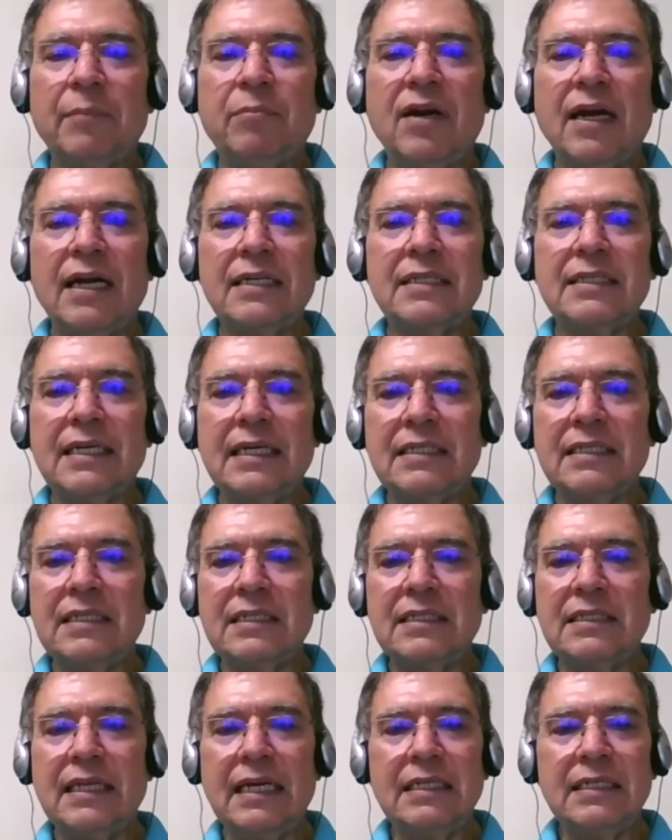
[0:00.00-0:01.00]
And that
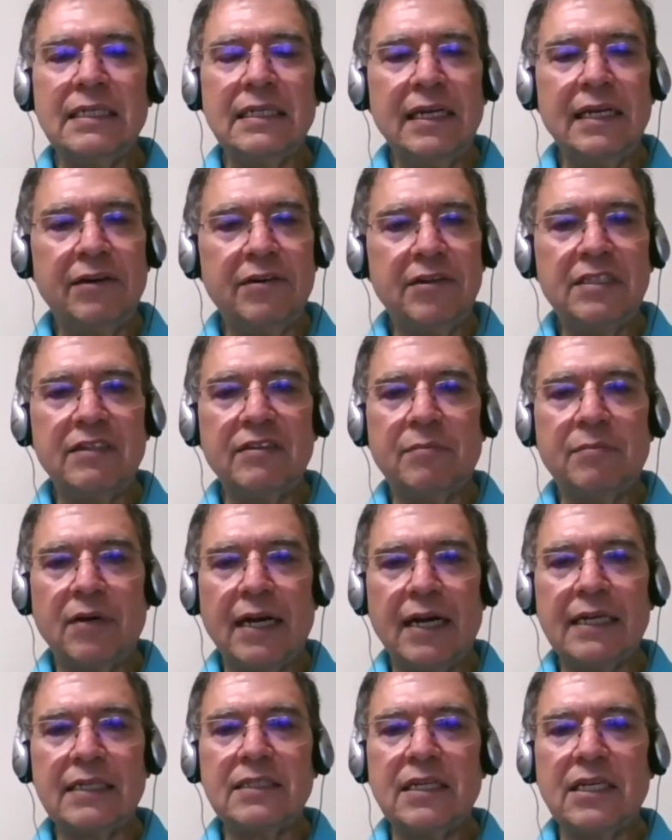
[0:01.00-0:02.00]
process is an
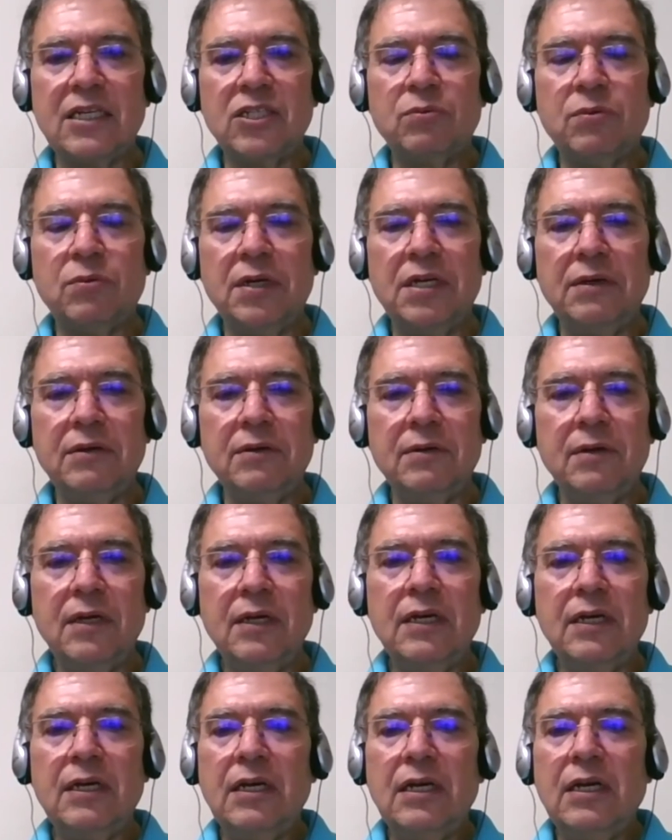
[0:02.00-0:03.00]
iterative process where
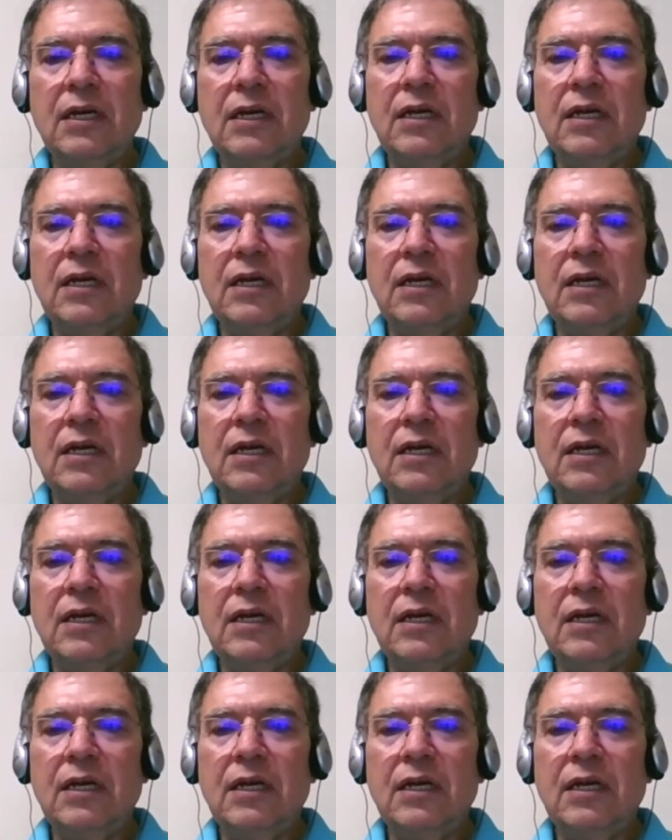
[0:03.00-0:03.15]
you